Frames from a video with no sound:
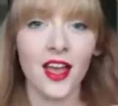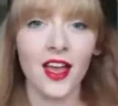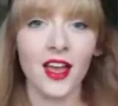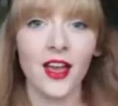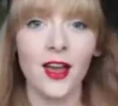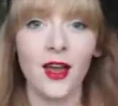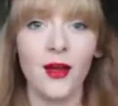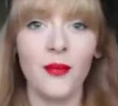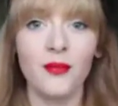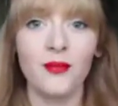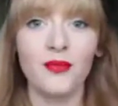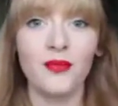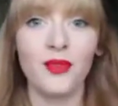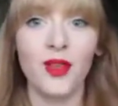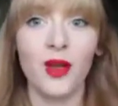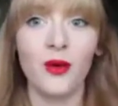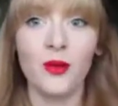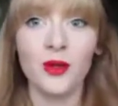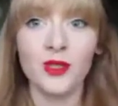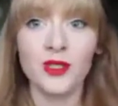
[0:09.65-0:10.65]

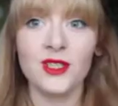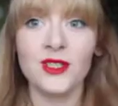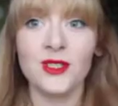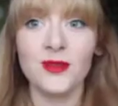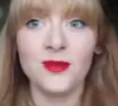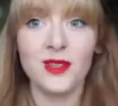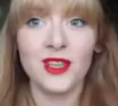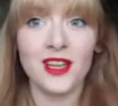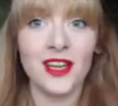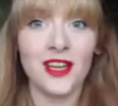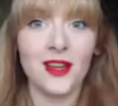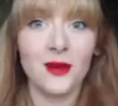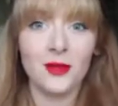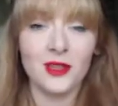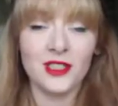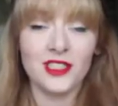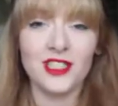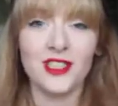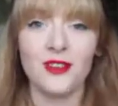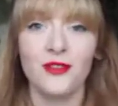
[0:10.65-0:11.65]
I wanted something a little
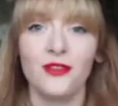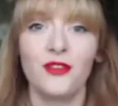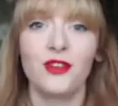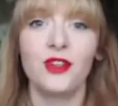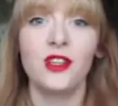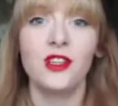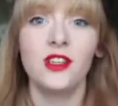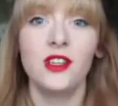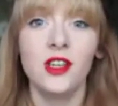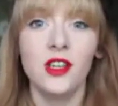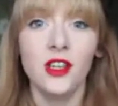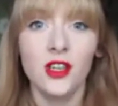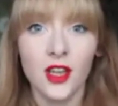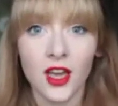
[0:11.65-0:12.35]
bit different.